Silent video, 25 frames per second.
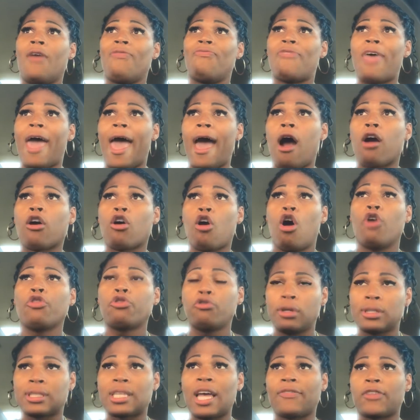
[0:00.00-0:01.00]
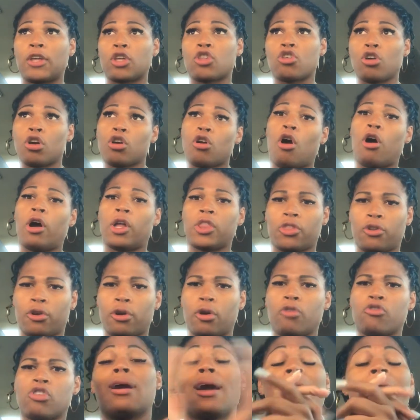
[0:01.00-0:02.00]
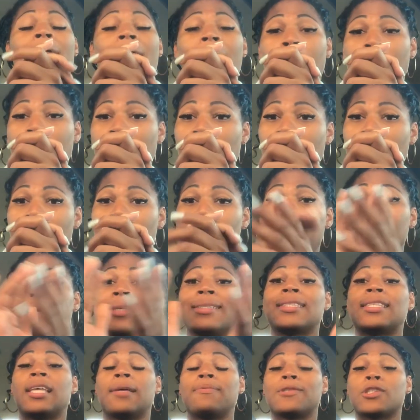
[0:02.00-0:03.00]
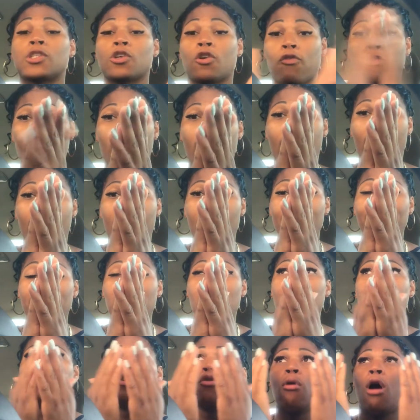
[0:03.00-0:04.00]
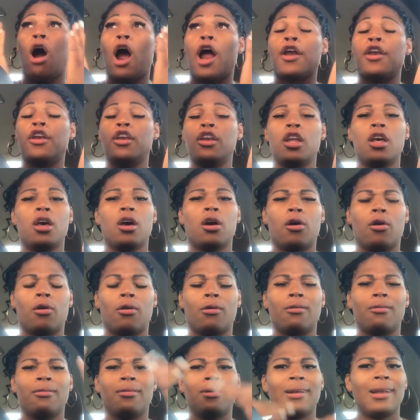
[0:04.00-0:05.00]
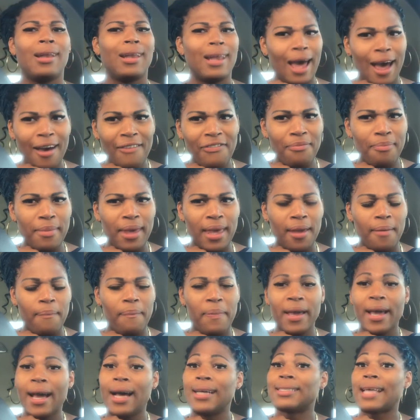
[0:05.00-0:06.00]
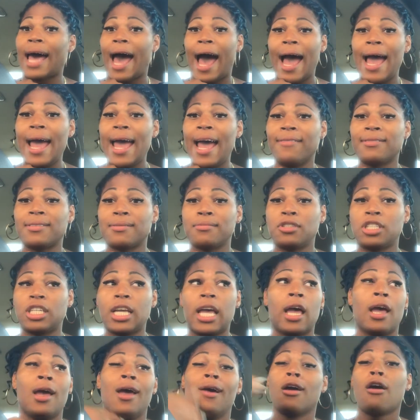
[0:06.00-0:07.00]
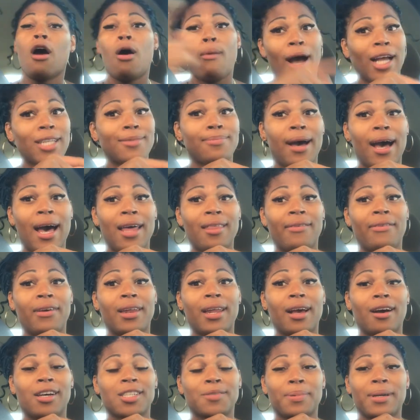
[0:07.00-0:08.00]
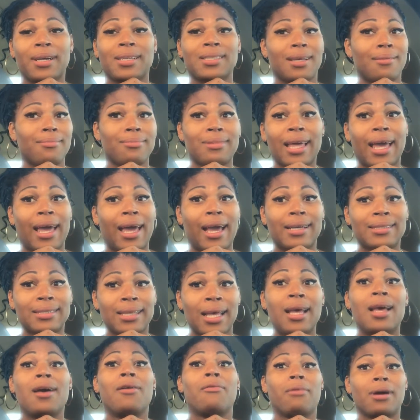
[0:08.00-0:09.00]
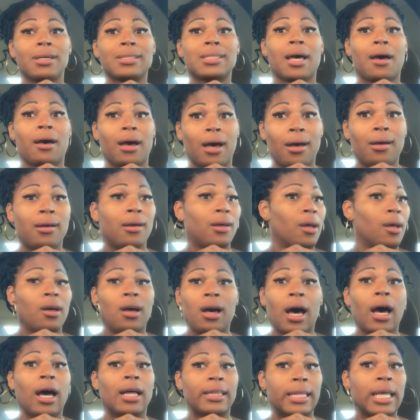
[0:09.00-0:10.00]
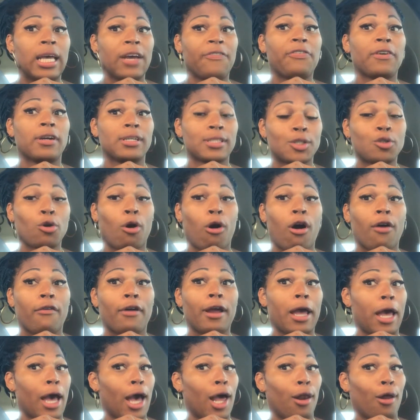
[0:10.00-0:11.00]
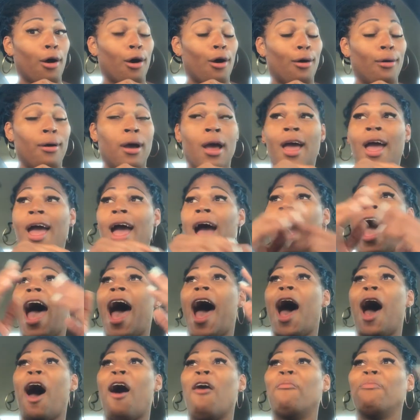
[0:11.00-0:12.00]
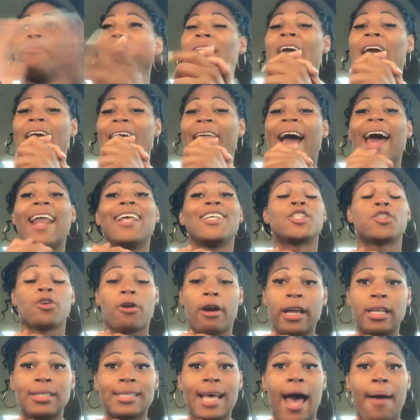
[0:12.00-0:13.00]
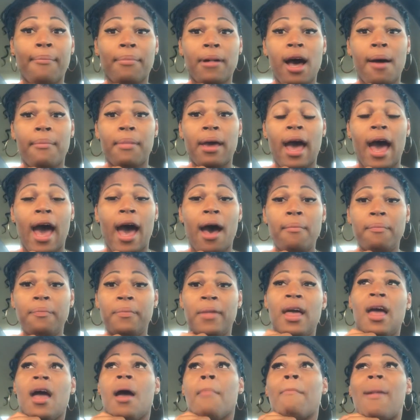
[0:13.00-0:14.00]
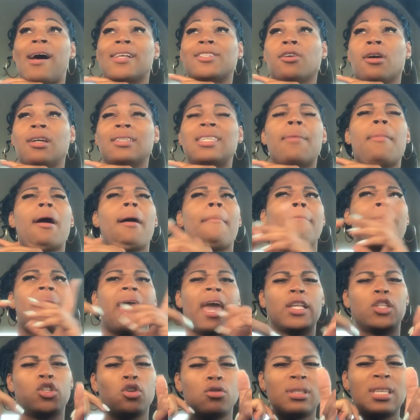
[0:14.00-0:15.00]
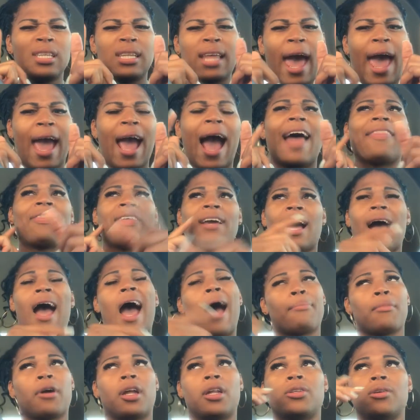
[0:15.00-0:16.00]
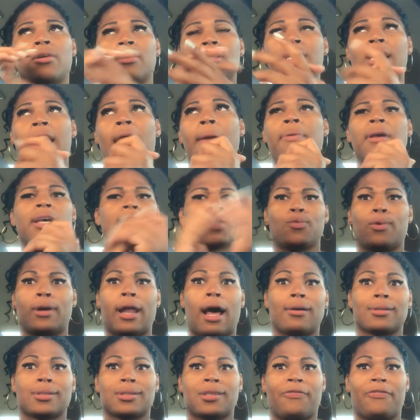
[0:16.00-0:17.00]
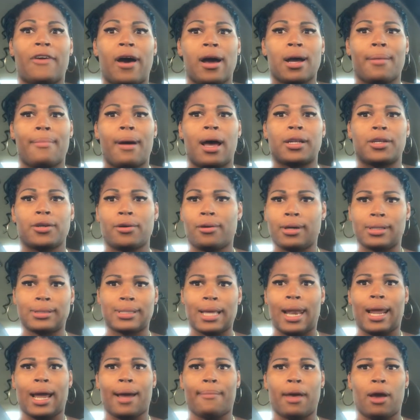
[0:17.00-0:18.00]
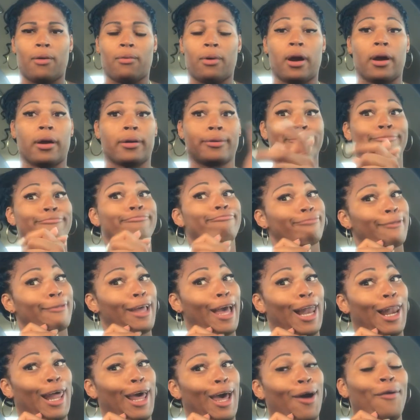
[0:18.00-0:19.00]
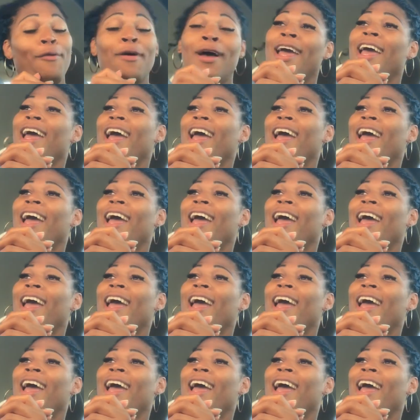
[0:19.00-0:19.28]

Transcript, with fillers: that are going through the stuff that you're going through. Comment, subscribe. If you are new, love me, because I have some shit. Go watch my other videos, because some things was a, a different story. Hello. Um, and I got a story time coming up. My story time I may do today. I think I, I'm going to do it today, because what else the fuck am I doing? It's not like I'm at work. Hello.